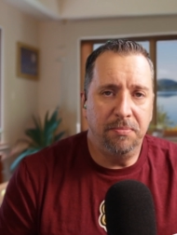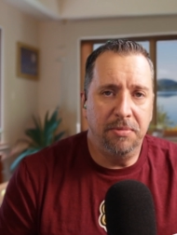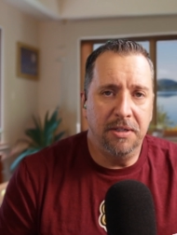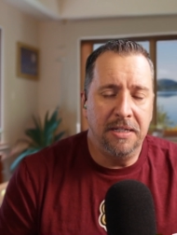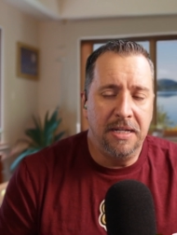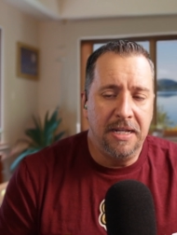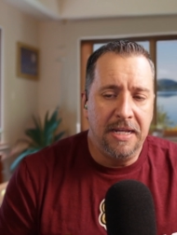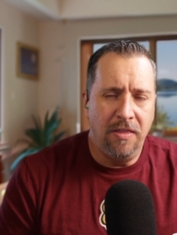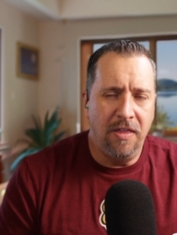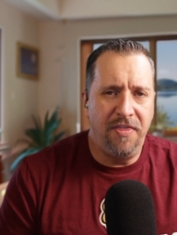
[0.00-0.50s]

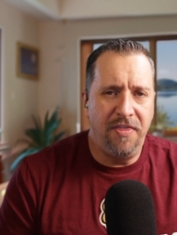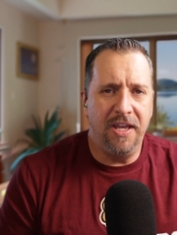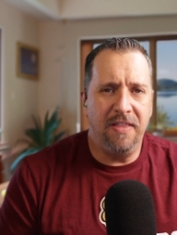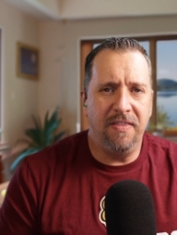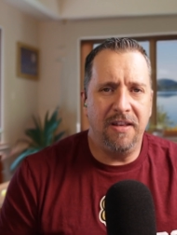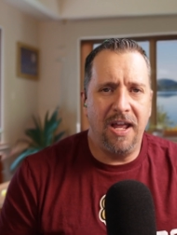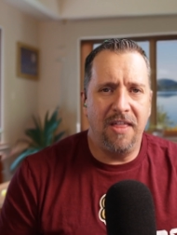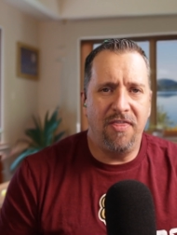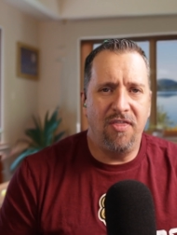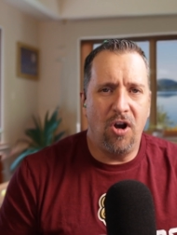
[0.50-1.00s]
But the thing
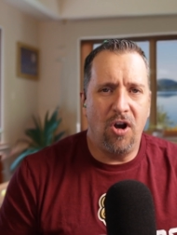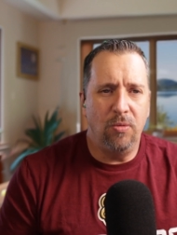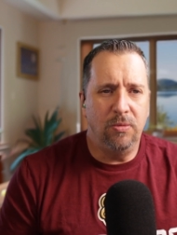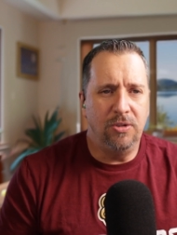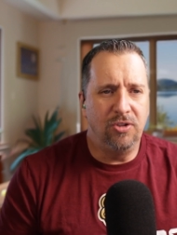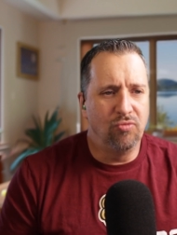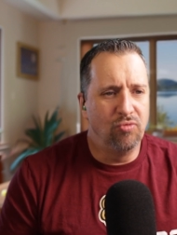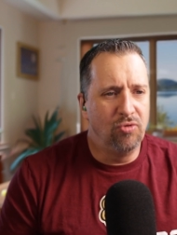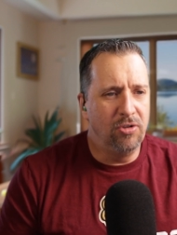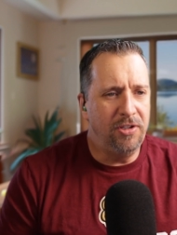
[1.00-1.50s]
that I thought
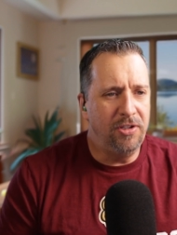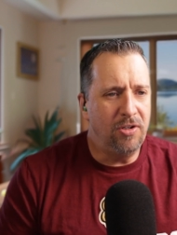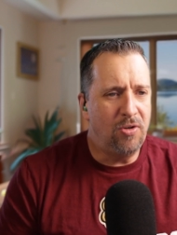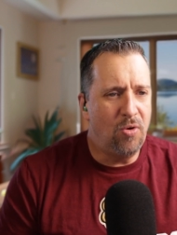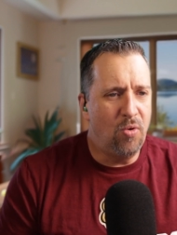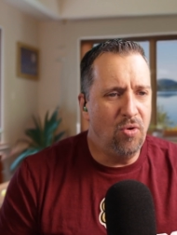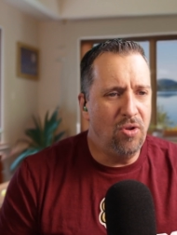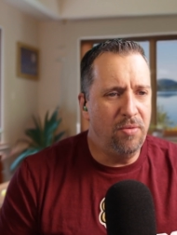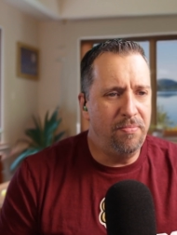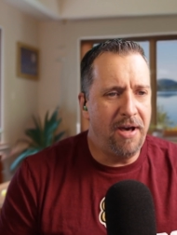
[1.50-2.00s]
was really
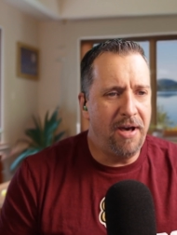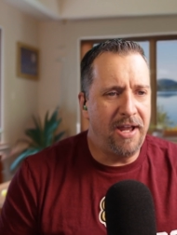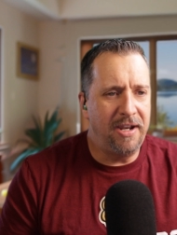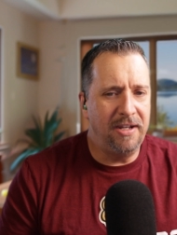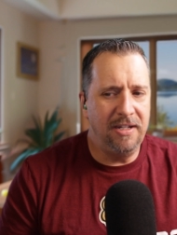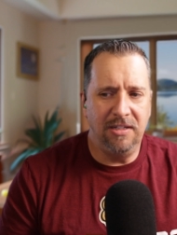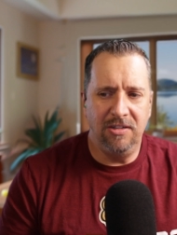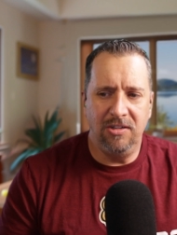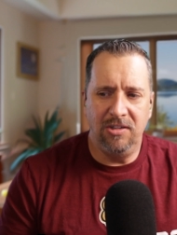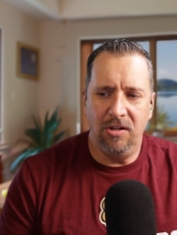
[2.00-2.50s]
cool about
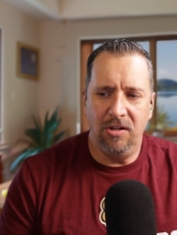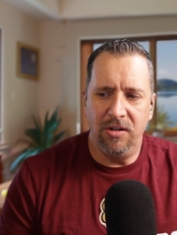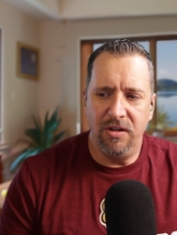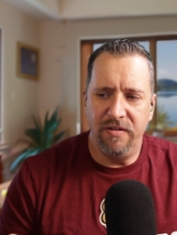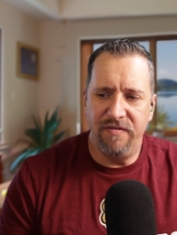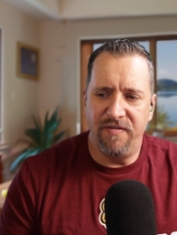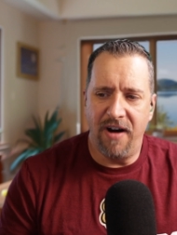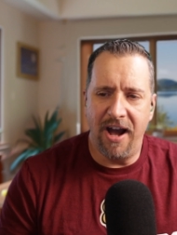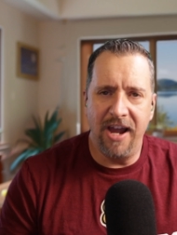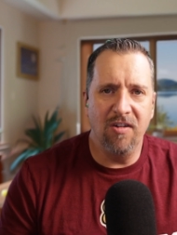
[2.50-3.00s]
it is, you know,
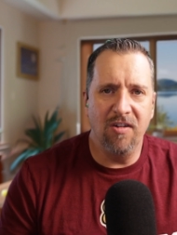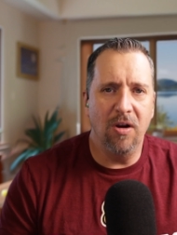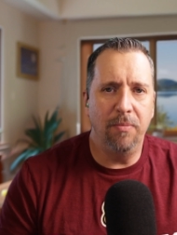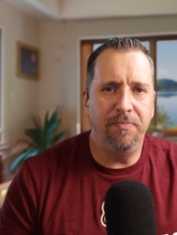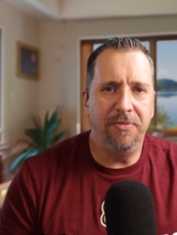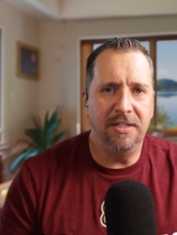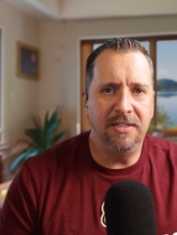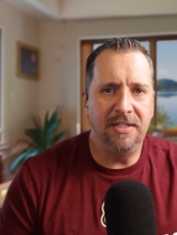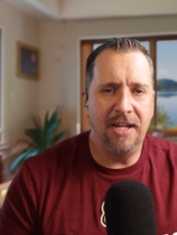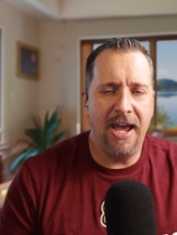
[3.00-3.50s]
you fire
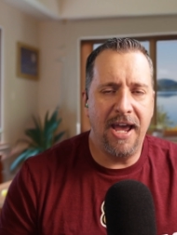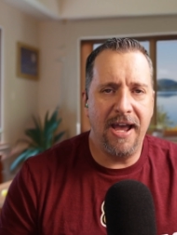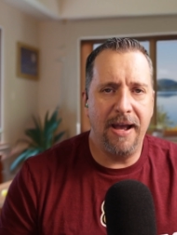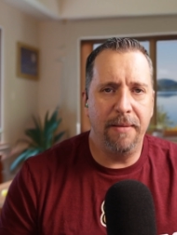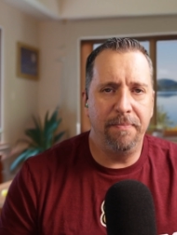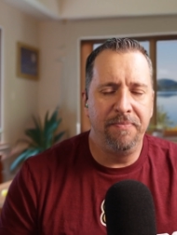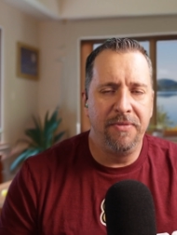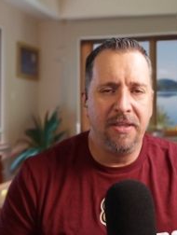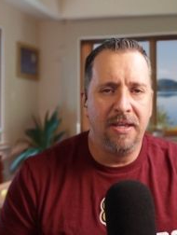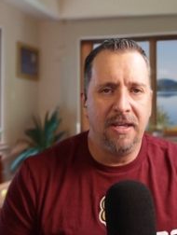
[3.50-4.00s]
up this
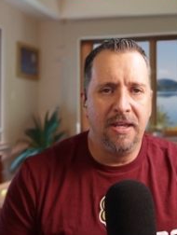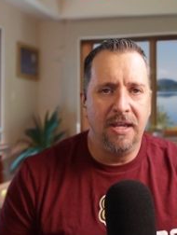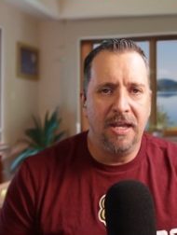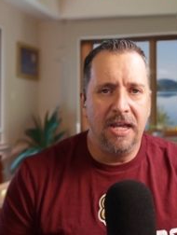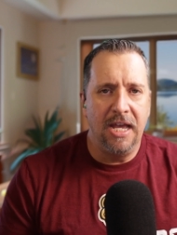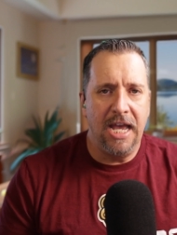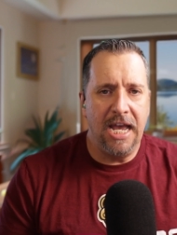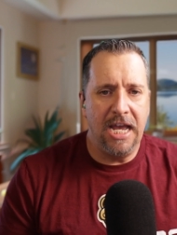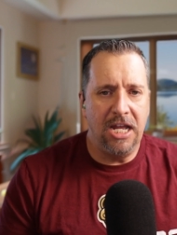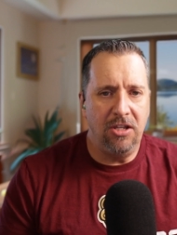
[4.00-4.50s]
app
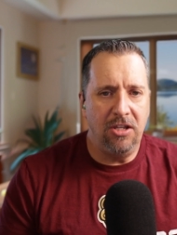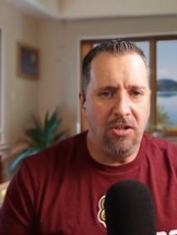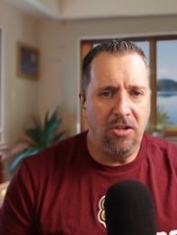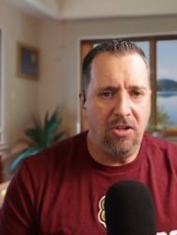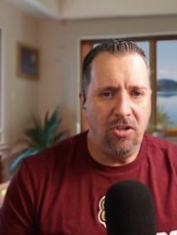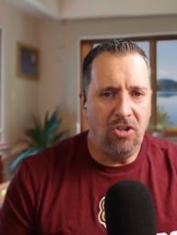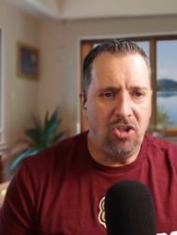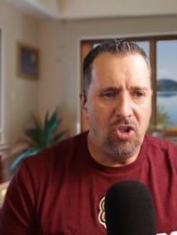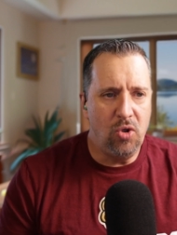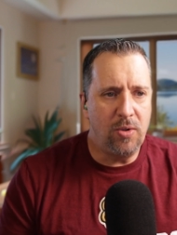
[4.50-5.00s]
and
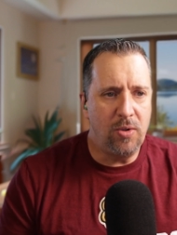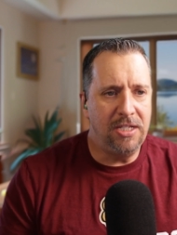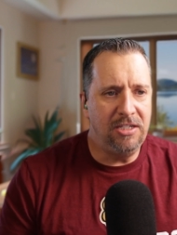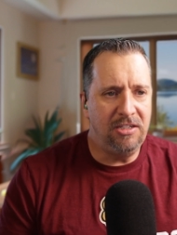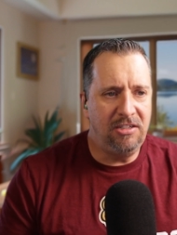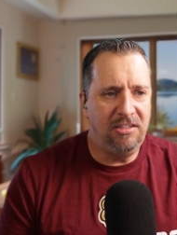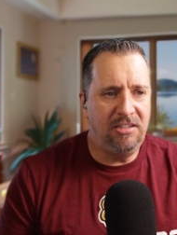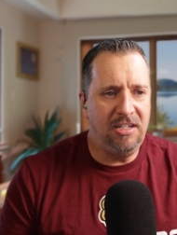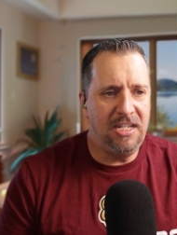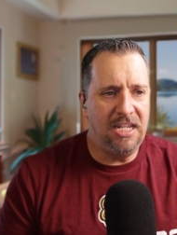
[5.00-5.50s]
you
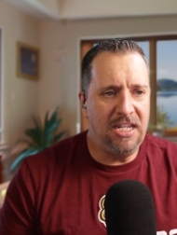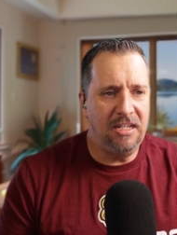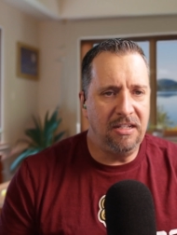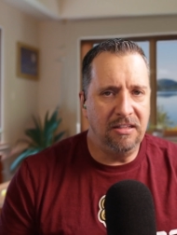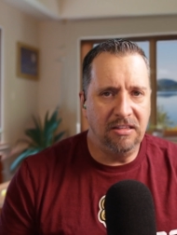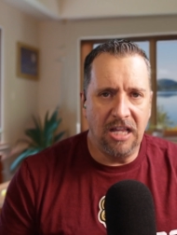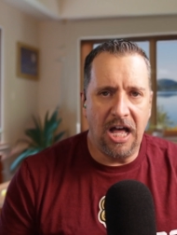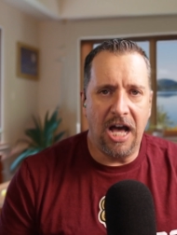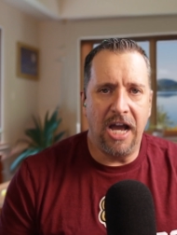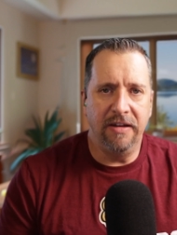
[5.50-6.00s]
can
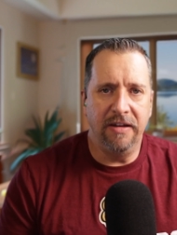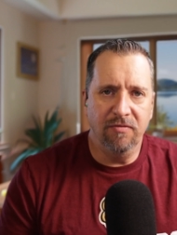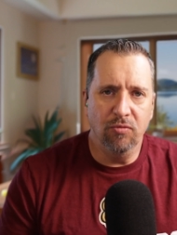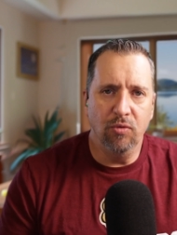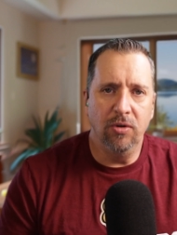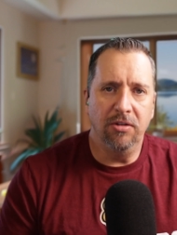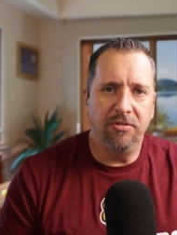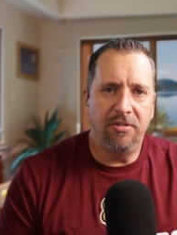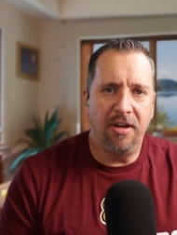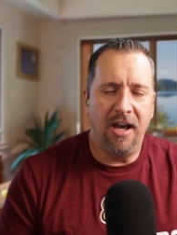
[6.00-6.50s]
see live
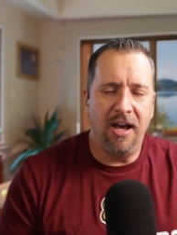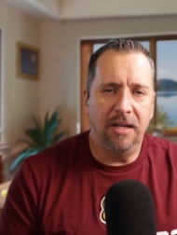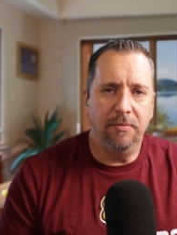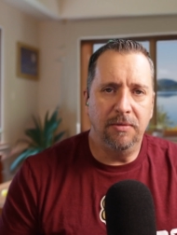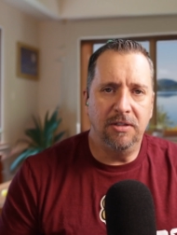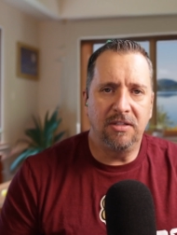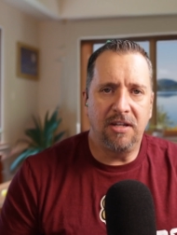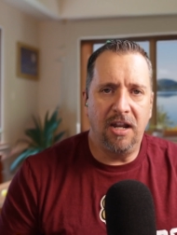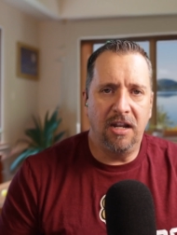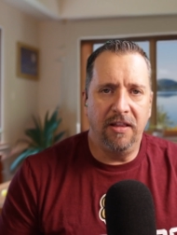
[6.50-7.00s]
real time.
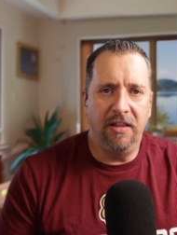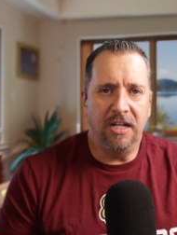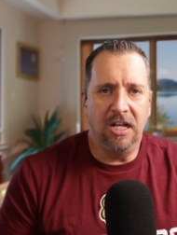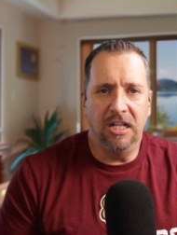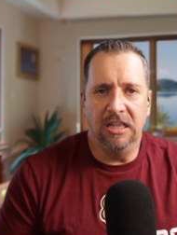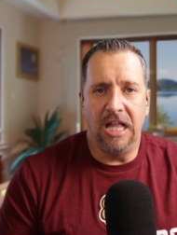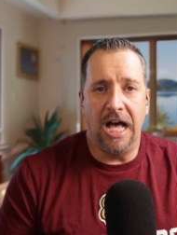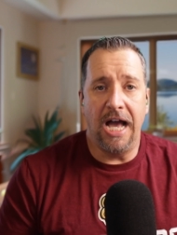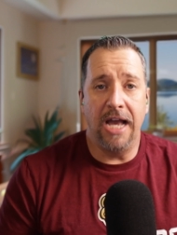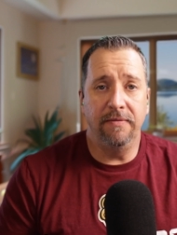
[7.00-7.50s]
It's kind of like
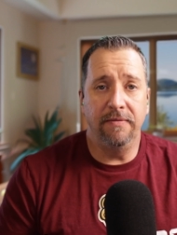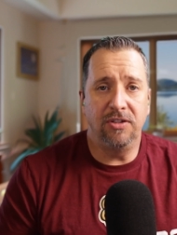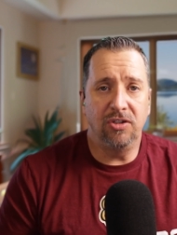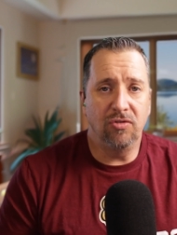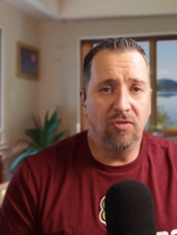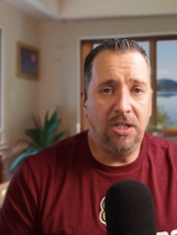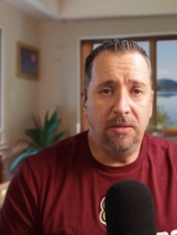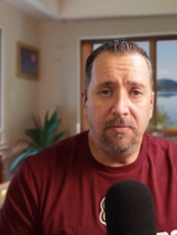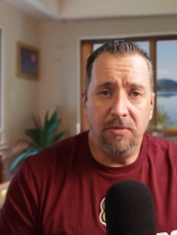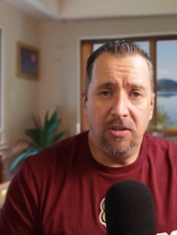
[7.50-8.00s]
a live
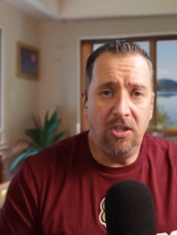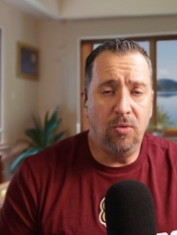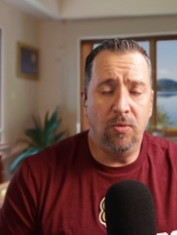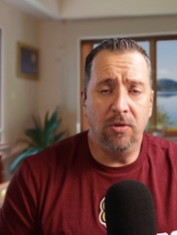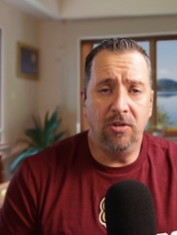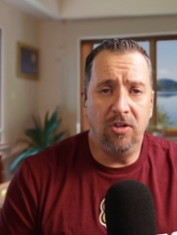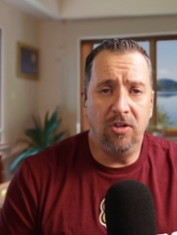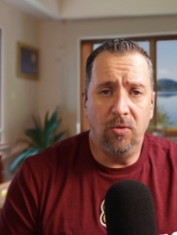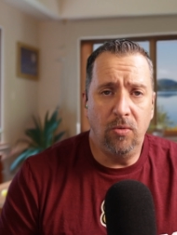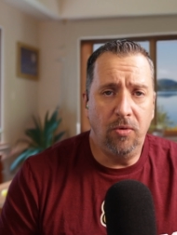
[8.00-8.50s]
stream that you
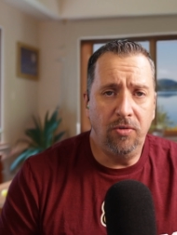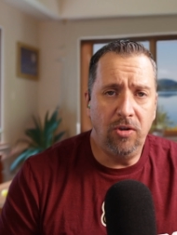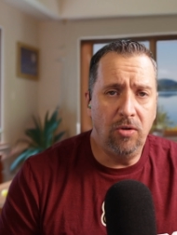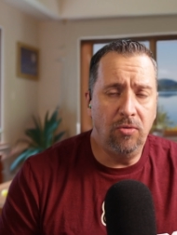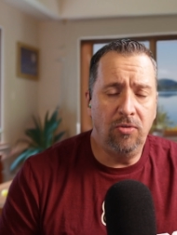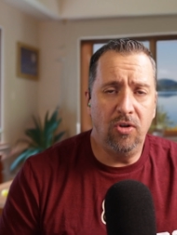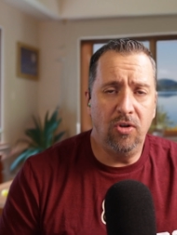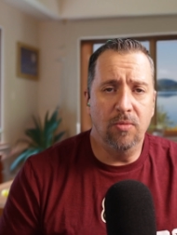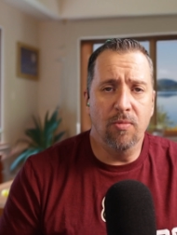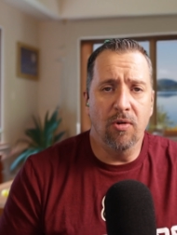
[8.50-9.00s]
would do on
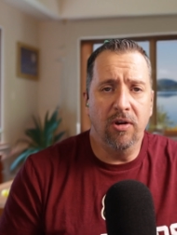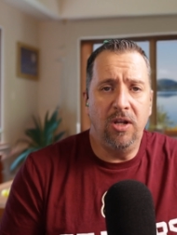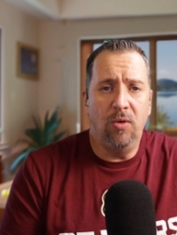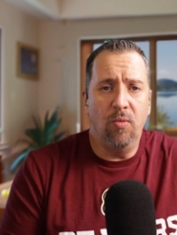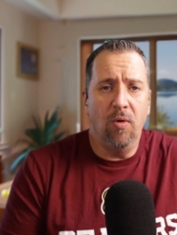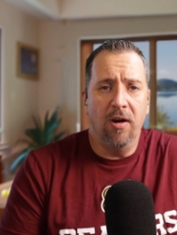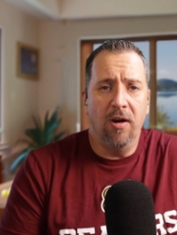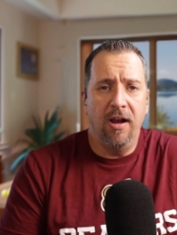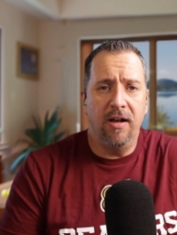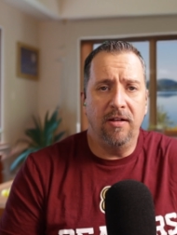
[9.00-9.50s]
YouTube or
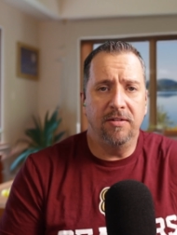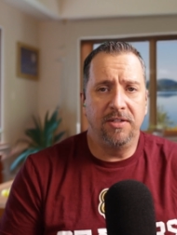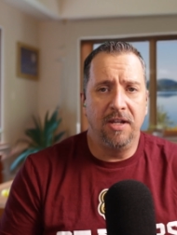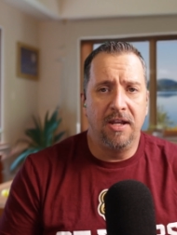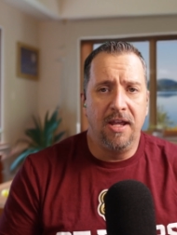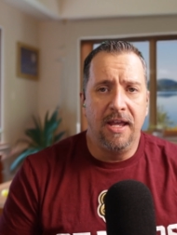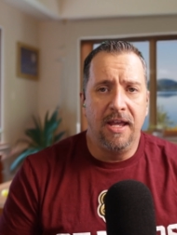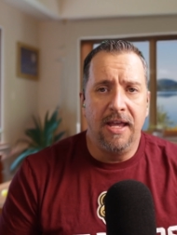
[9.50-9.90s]
anywhere else.